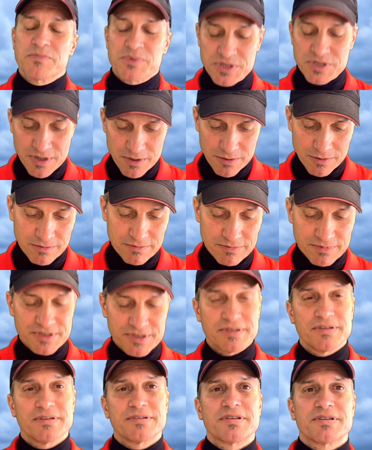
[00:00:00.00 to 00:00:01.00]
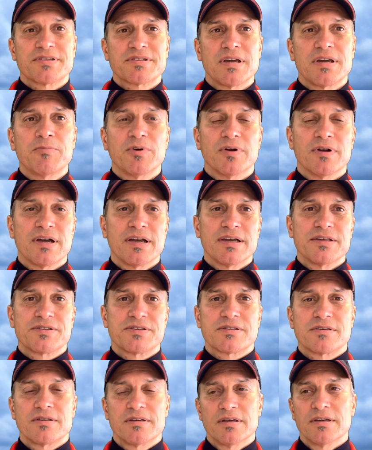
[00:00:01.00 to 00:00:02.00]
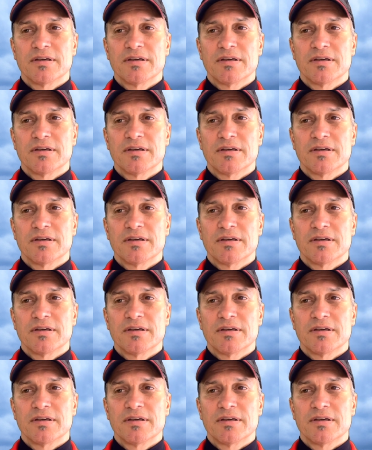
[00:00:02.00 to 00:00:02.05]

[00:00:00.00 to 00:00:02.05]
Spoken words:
So to summarize,